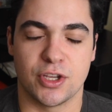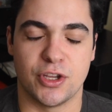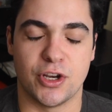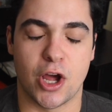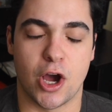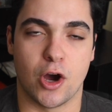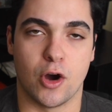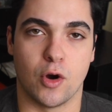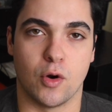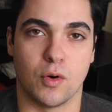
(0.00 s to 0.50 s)

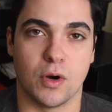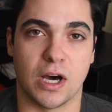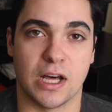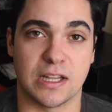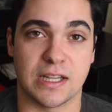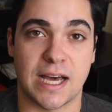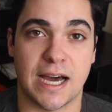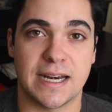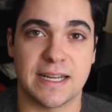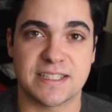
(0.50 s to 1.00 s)
A
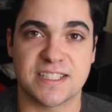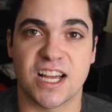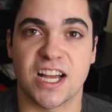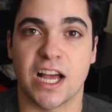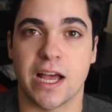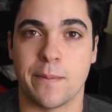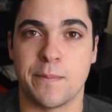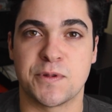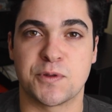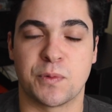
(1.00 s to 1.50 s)
lot of
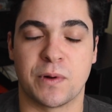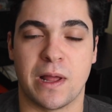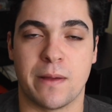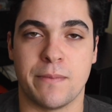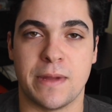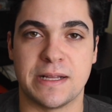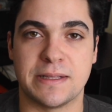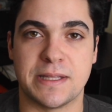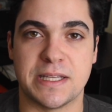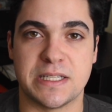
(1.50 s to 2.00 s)
times when I
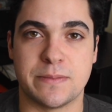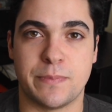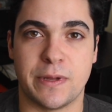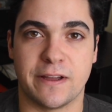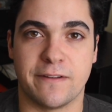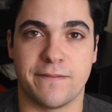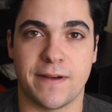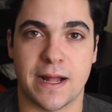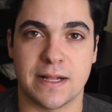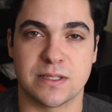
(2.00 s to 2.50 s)
make these
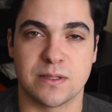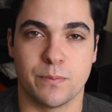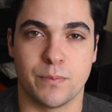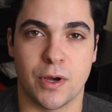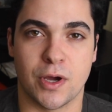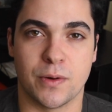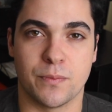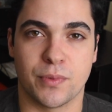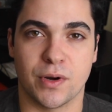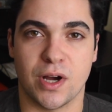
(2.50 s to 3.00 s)
big vats of
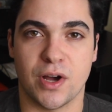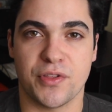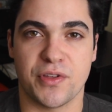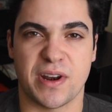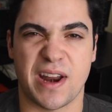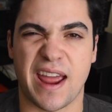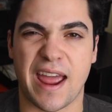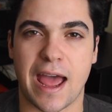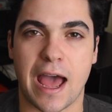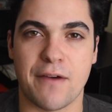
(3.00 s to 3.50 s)
bone broth
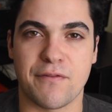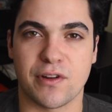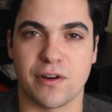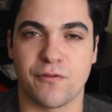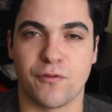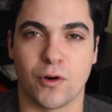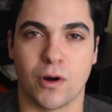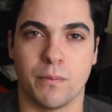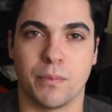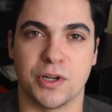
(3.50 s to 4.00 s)
and I have it
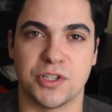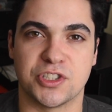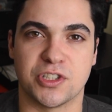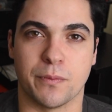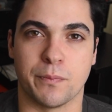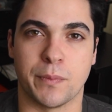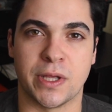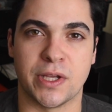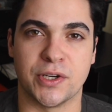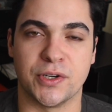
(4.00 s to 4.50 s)
for a bunch
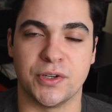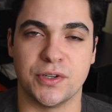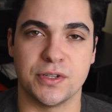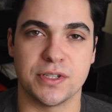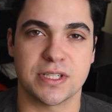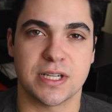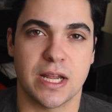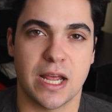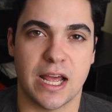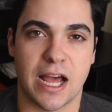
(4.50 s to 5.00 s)
of
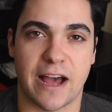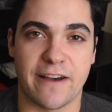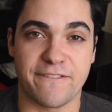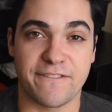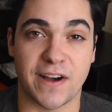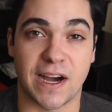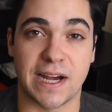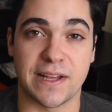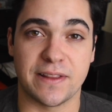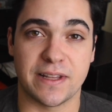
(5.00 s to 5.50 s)
meals, I
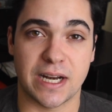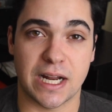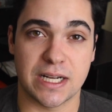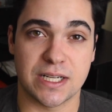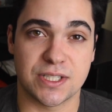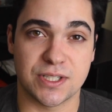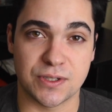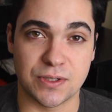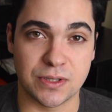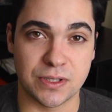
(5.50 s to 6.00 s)
find that I
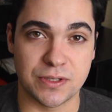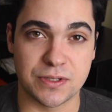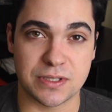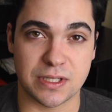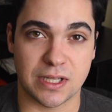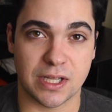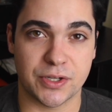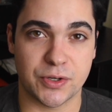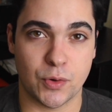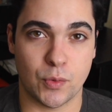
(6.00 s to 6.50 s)
do lose
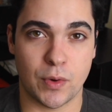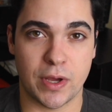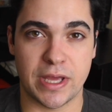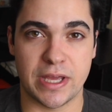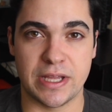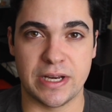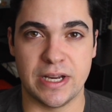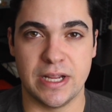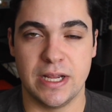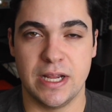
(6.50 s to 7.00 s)
a lot of
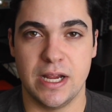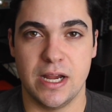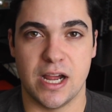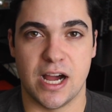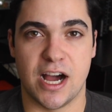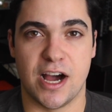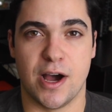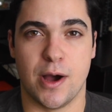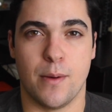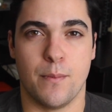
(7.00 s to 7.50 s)
weight.
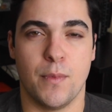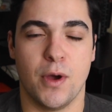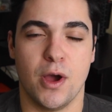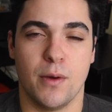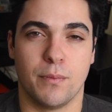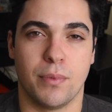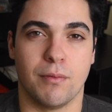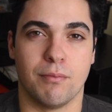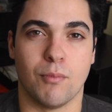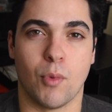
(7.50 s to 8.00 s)

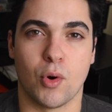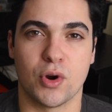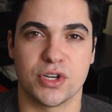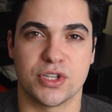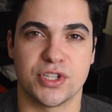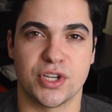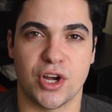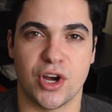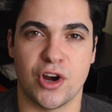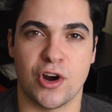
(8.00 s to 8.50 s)
But more
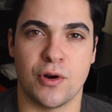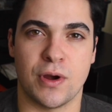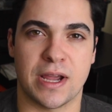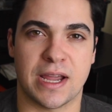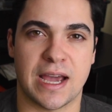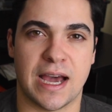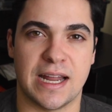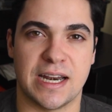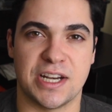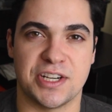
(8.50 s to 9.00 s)
so, it
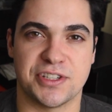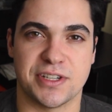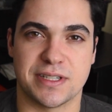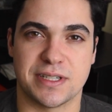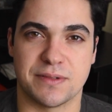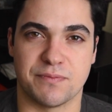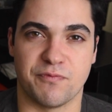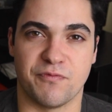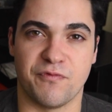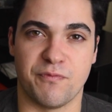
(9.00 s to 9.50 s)
kind of
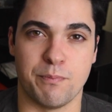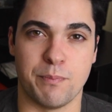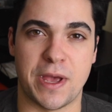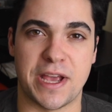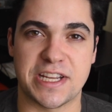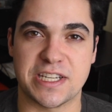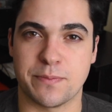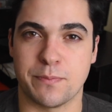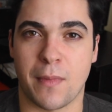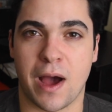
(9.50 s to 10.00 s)
just
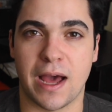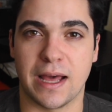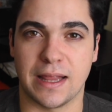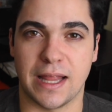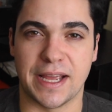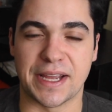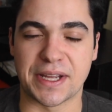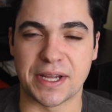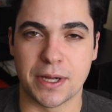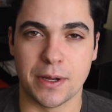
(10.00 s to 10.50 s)
makes
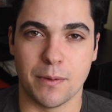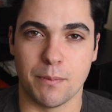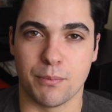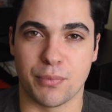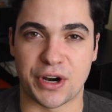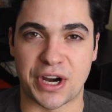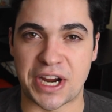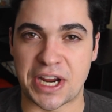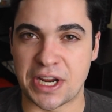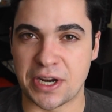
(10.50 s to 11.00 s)
my
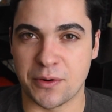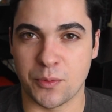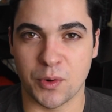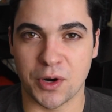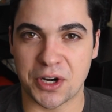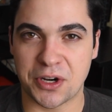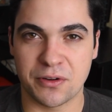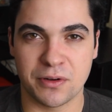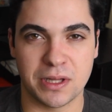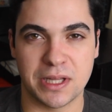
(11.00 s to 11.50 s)
brain
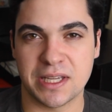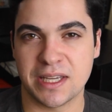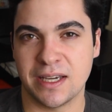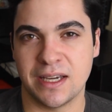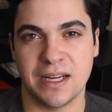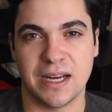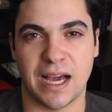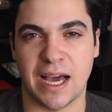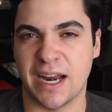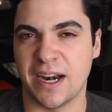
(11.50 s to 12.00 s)
work really
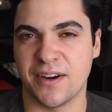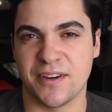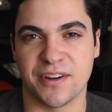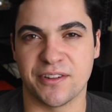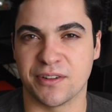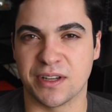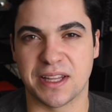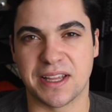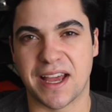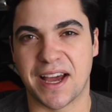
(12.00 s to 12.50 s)
good. I don't know
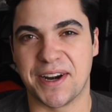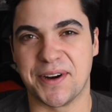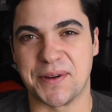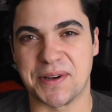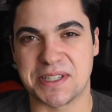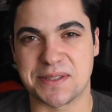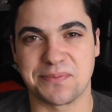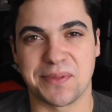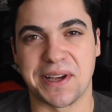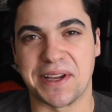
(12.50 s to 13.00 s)
really how to
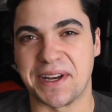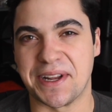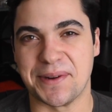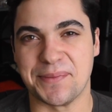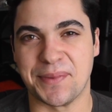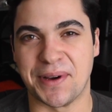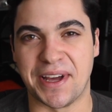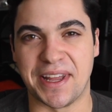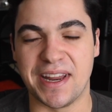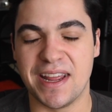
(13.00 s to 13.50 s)
explain
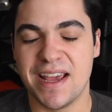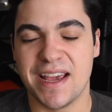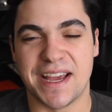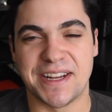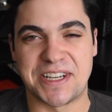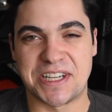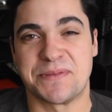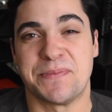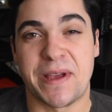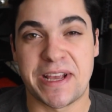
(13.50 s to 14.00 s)
it, but
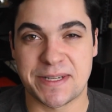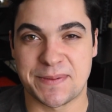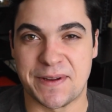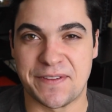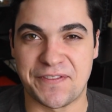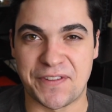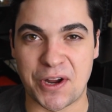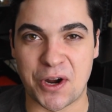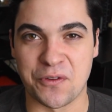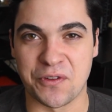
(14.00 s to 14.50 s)
it just makes me
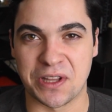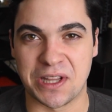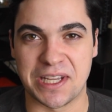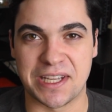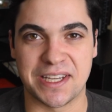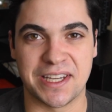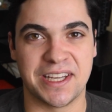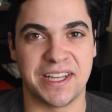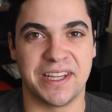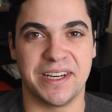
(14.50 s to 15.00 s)
feel really
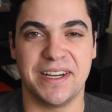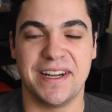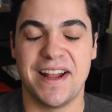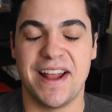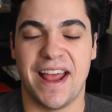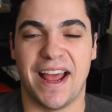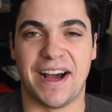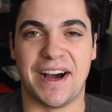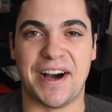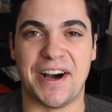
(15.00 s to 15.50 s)
good.
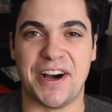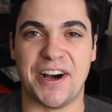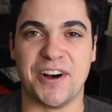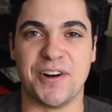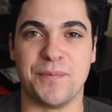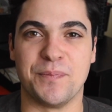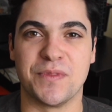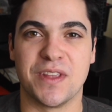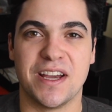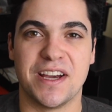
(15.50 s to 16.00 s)

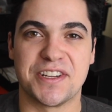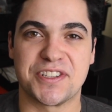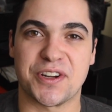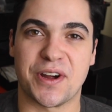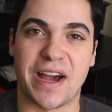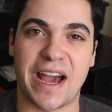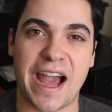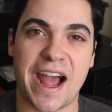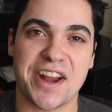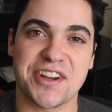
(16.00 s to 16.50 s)
So
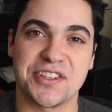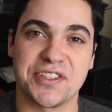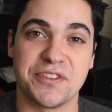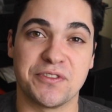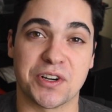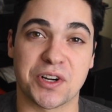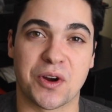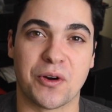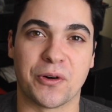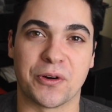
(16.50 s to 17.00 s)
I actually
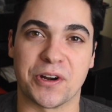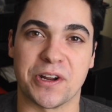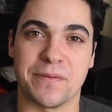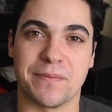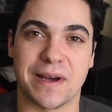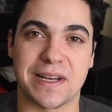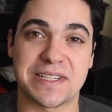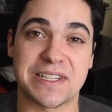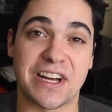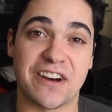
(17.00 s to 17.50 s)
recorded
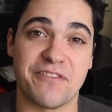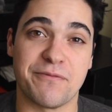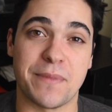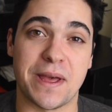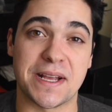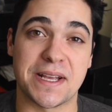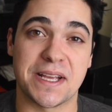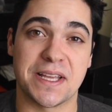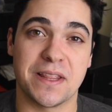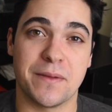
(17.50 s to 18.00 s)
myself
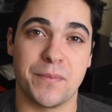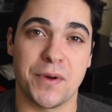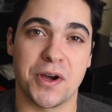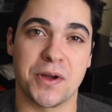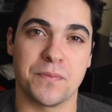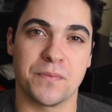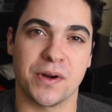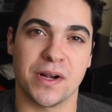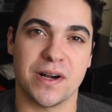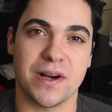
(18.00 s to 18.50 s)
making the
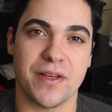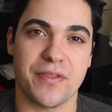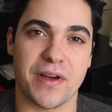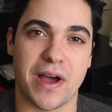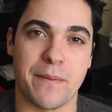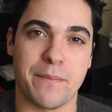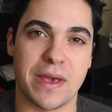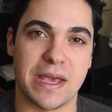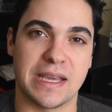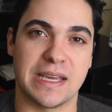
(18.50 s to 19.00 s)
bone broth.
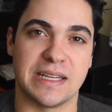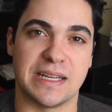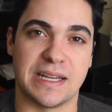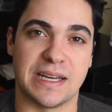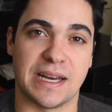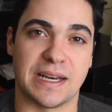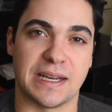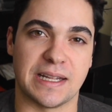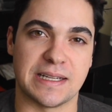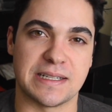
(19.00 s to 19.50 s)
I make it
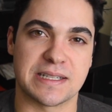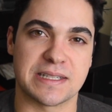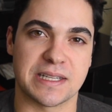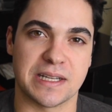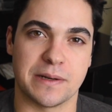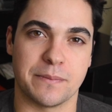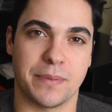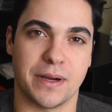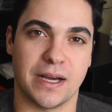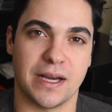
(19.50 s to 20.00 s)
in an
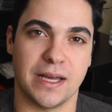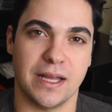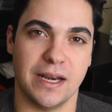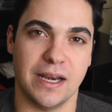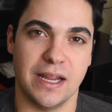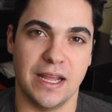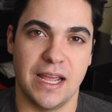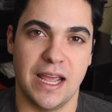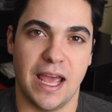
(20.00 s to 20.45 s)
Instant Pot,